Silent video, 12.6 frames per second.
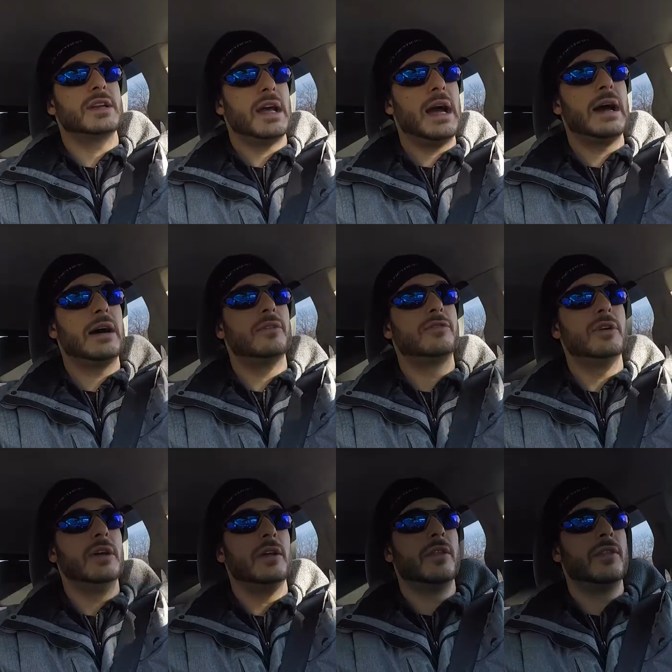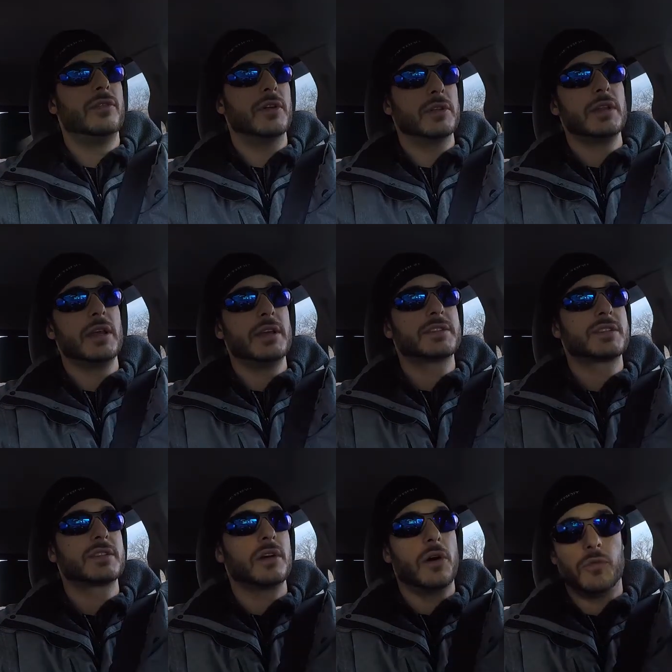have the list
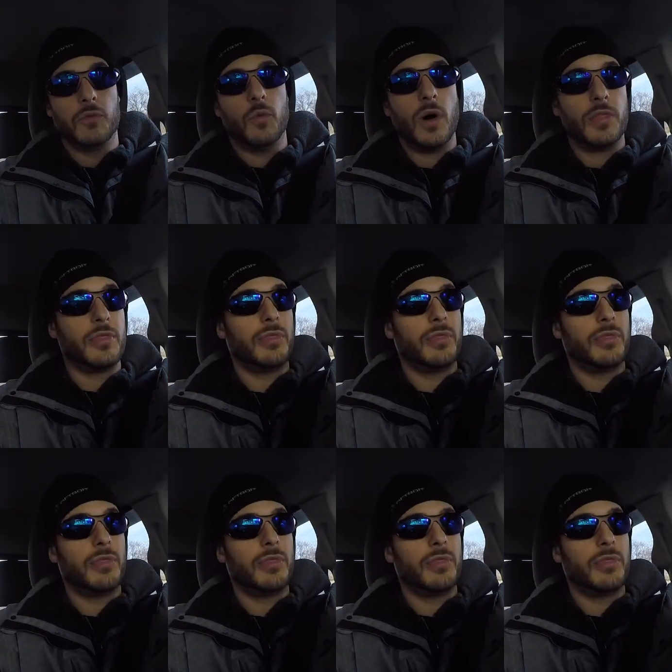of what